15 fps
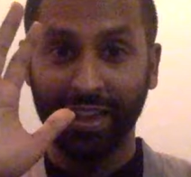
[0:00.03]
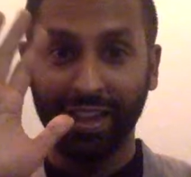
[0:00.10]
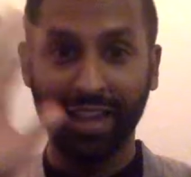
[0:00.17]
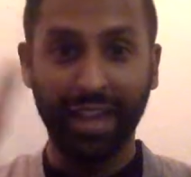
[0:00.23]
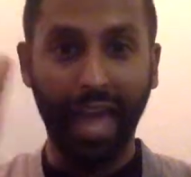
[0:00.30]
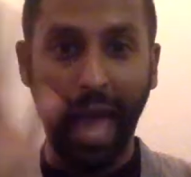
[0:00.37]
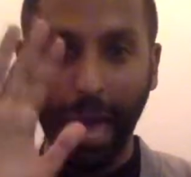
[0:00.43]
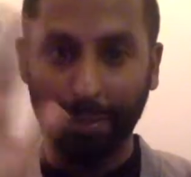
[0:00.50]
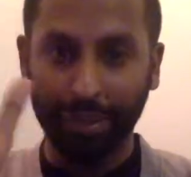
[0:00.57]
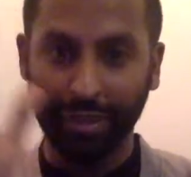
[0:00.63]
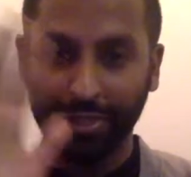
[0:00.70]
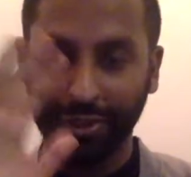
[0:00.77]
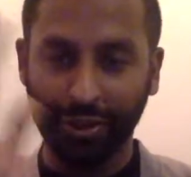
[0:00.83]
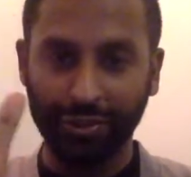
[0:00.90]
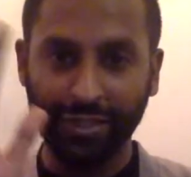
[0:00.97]
Hey, happy
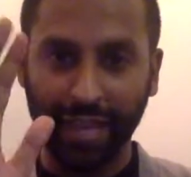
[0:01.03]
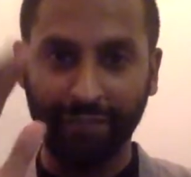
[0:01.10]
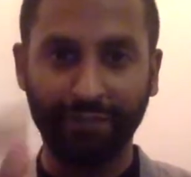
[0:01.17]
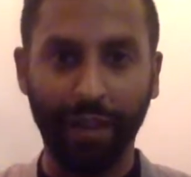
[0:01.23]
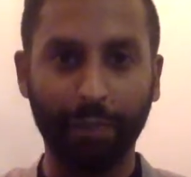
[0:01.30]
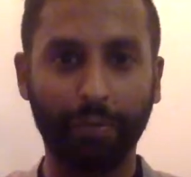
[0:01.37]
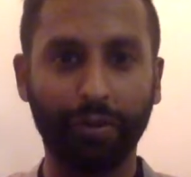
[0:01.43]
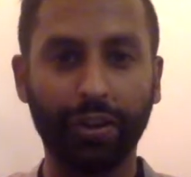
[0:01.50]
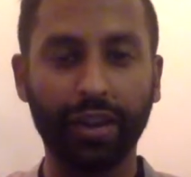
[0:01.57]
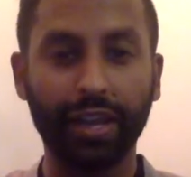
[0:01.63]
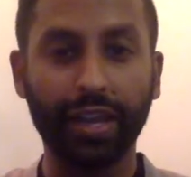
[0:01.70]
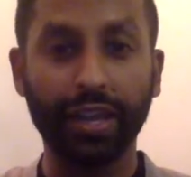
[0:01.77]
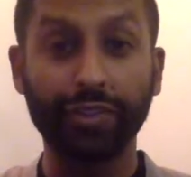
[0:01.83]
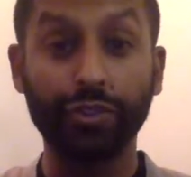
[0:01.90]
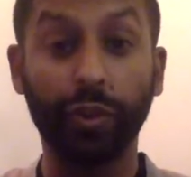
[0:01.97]
Thursday,
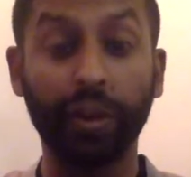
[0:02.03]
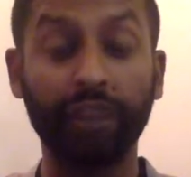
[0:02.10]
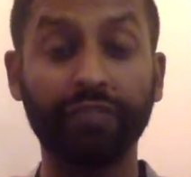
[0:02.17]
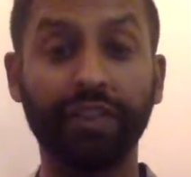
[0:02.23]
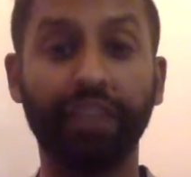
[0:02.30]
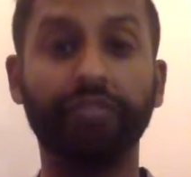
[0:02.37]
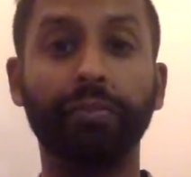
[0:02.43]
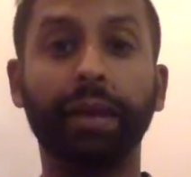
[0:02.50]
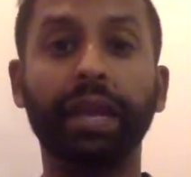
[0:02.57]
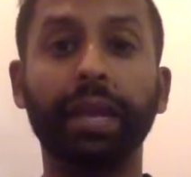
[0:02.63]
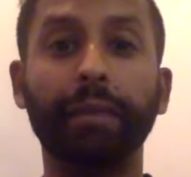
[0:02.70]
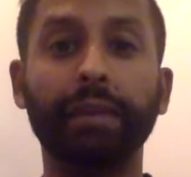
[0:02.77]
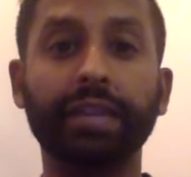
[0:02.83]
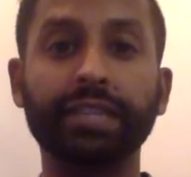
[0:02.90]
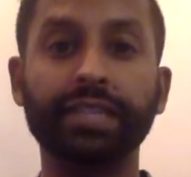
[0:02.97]
February 25th. My
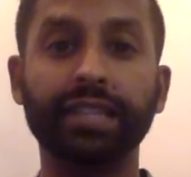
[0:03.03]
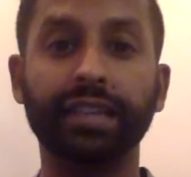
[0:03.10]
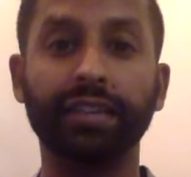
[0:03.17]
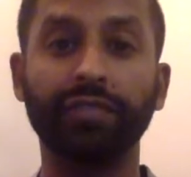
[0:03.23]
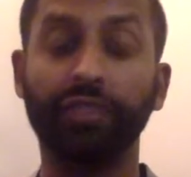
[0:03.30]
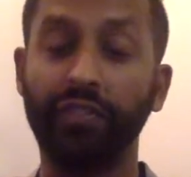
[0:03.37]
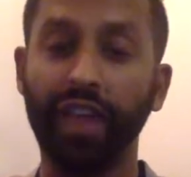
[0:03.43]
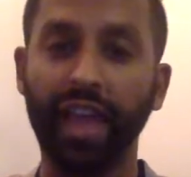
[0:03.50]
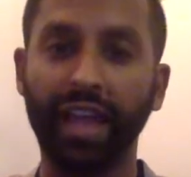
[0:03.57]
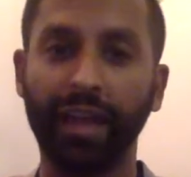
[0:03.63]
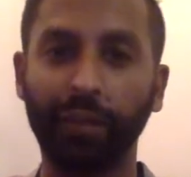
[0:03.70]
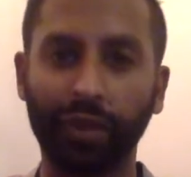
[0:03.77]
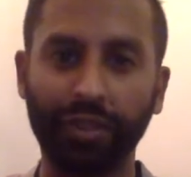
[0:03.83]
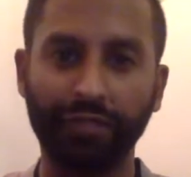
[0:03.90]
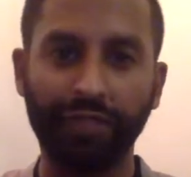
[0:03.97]
name is Vivek.
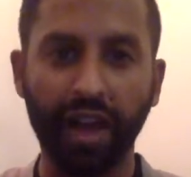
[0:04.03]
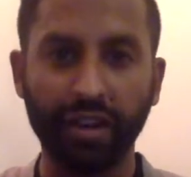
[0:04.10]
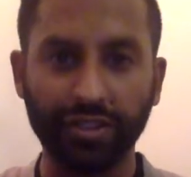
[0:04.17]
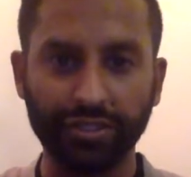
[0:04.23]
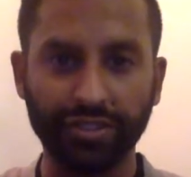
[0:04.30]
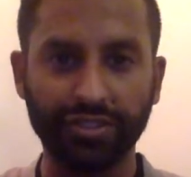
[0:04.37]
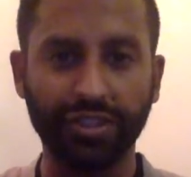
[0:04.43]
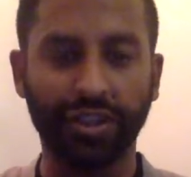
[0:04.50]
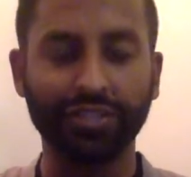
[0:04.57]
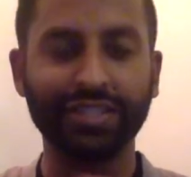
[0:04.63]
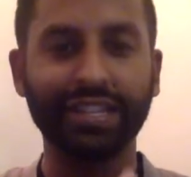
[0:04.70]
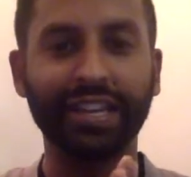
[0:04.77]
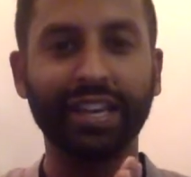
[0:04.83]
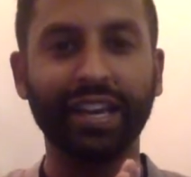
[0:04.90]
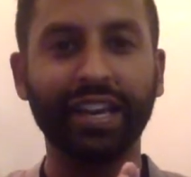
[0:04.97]
I'm one of the founders of Salt.
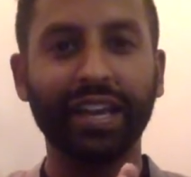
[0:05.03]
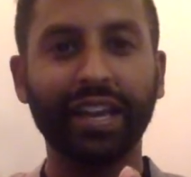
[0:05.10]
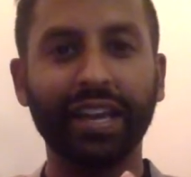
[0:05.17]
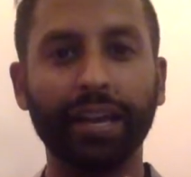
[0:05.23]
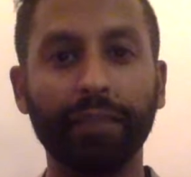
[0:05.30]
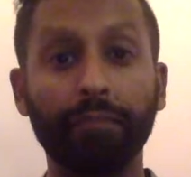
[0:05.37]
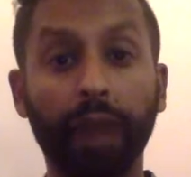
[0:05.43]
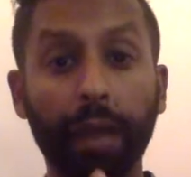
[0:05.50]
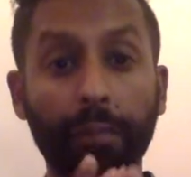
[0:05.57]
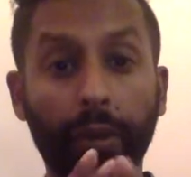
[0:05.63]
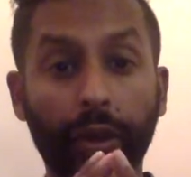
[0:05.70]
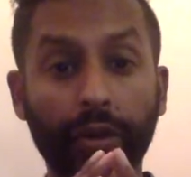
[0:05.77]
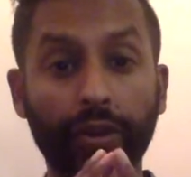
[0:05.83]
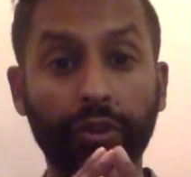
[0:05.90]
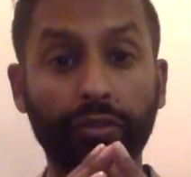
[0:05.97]
My
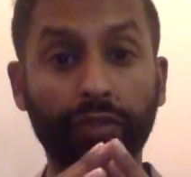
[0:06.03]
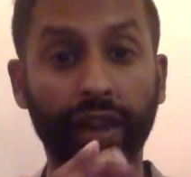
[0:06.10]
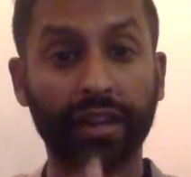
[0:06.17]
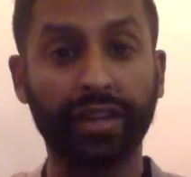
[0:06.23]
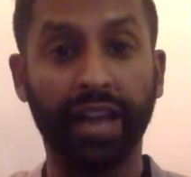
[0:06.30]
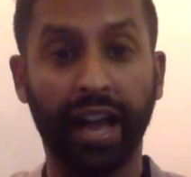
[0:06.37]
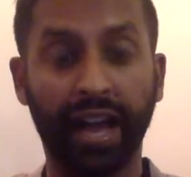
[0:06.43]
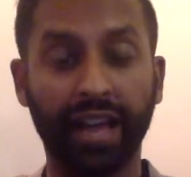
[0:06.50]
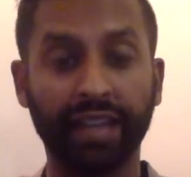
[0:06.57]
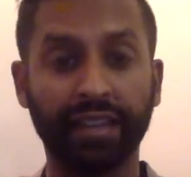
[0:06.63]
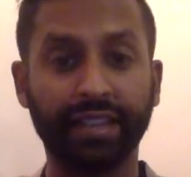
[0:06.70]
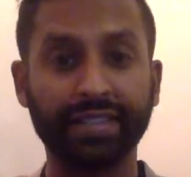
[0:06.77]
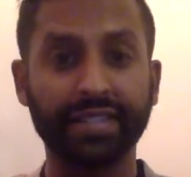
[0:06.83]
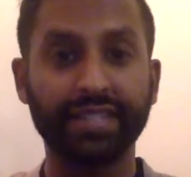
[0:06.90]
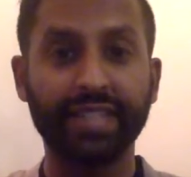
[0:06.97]
partner Rudd and I
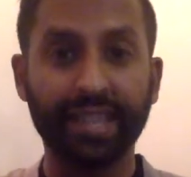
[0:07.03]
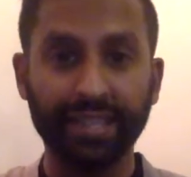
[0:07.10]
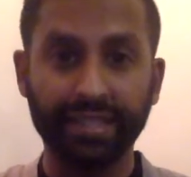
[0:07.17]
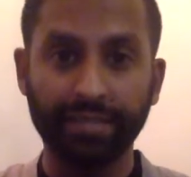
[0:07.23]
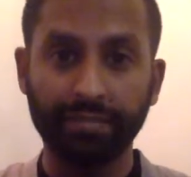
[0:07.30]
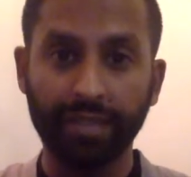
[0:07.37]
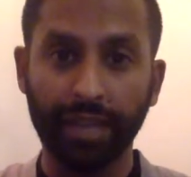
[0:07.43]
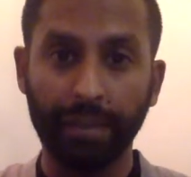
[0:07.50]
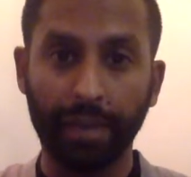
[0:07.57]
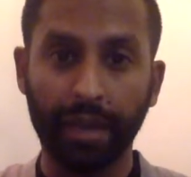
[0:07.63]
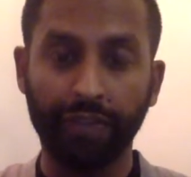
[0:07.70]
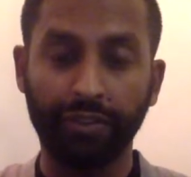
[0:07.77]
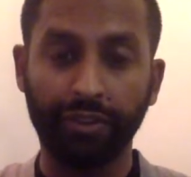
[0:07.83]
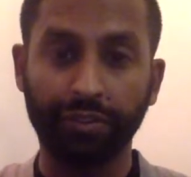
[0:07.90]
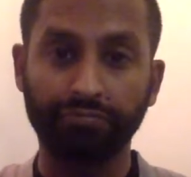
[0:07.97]
like to take some time out
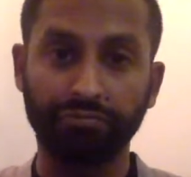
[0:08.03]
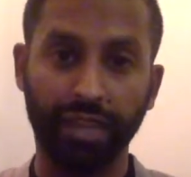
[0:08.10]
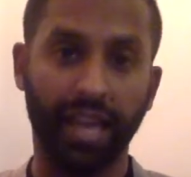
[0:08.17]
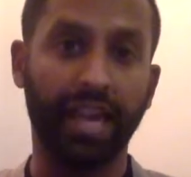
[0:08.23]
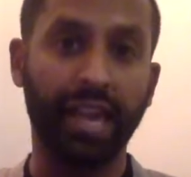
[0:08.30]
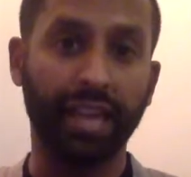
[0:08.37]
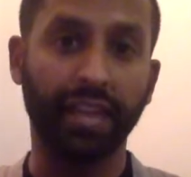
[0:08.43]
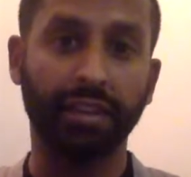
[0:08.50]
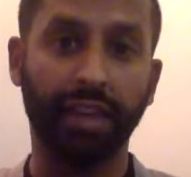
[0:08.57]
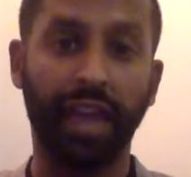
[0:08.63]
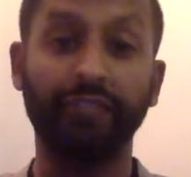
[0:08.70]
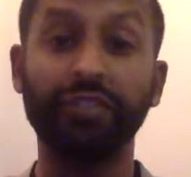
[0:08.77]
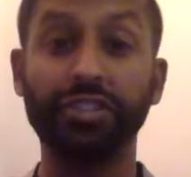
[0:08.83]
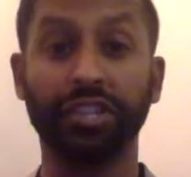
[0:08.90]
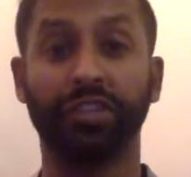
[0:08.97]
of our day,
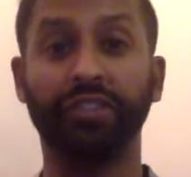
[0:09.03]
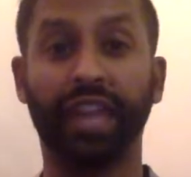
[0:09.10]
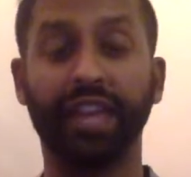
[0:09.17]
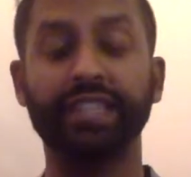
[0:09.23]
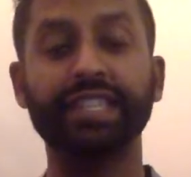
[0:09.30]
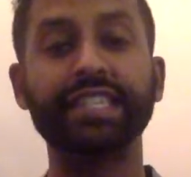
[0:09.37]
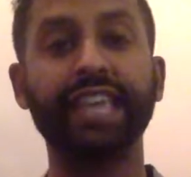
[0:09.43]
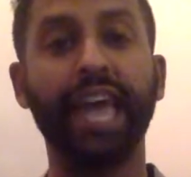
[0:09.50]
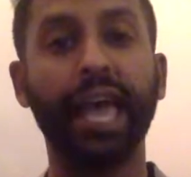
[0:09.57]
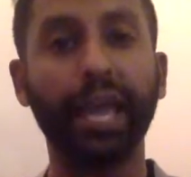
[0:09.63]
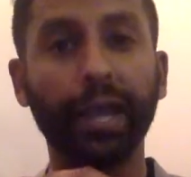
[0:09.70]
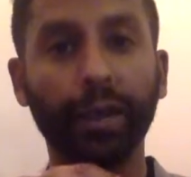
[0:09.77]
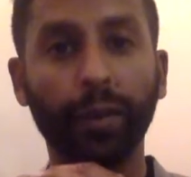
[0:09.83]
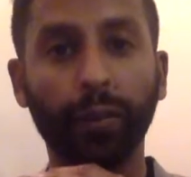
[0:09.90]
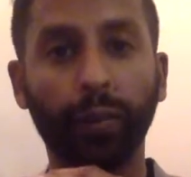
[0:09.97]
every single day, to
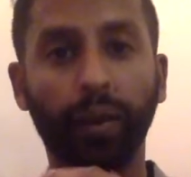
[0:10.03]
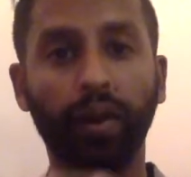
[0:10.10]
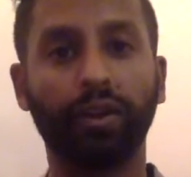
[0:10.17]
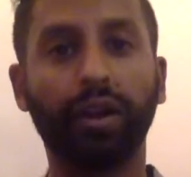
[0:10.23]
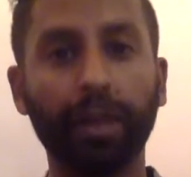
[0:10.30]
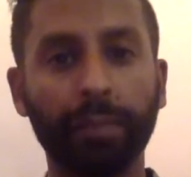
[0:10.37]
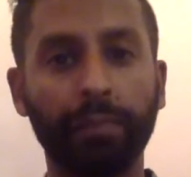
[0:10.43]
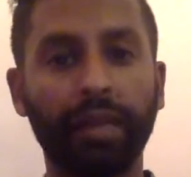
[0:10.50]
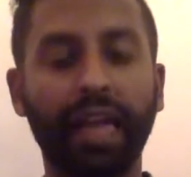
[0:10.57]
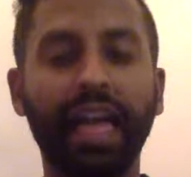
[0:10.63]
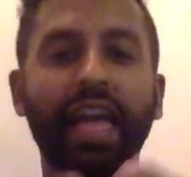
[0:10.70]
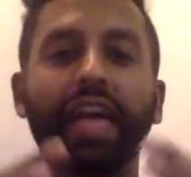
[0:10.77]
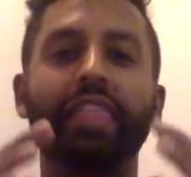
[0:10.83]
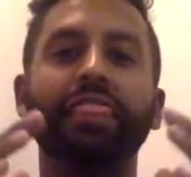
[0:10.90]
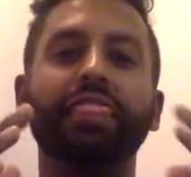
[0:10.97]
say welcome
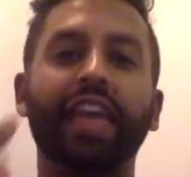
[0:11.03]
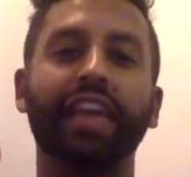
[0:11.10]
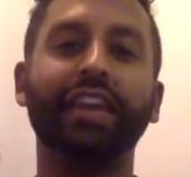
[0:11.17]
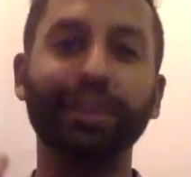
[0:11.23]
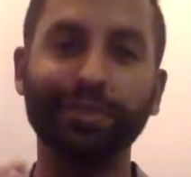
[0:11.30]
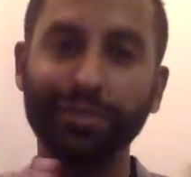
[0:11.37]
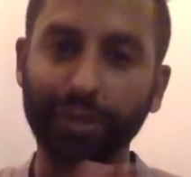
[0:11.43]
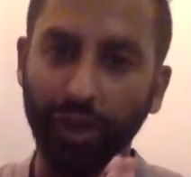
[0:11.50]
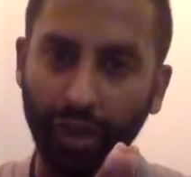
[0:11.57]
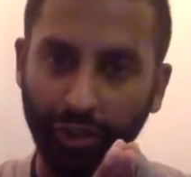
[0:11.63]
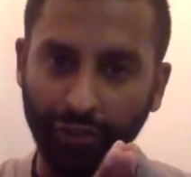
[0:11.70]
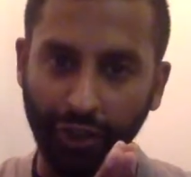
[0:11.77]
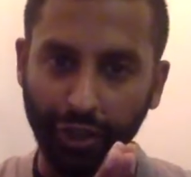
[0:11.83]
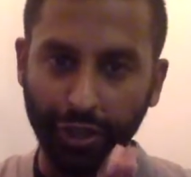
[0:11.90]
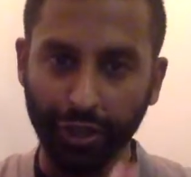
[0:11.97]
and thank you to all
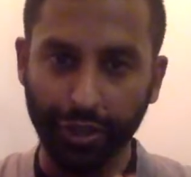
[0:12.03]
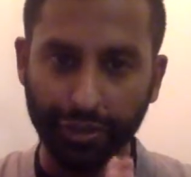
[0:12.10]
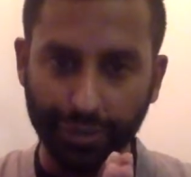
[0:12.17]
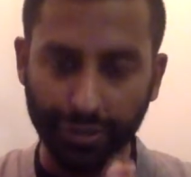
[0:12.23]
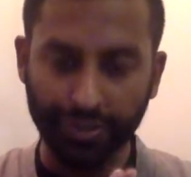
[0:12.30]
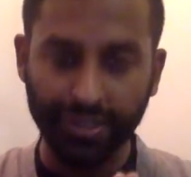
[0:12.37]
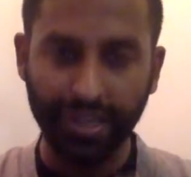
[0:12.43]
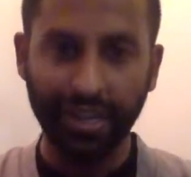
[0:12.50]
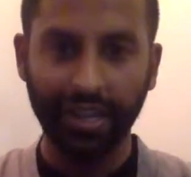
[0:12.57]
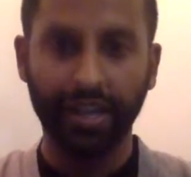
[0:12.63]
of our new users.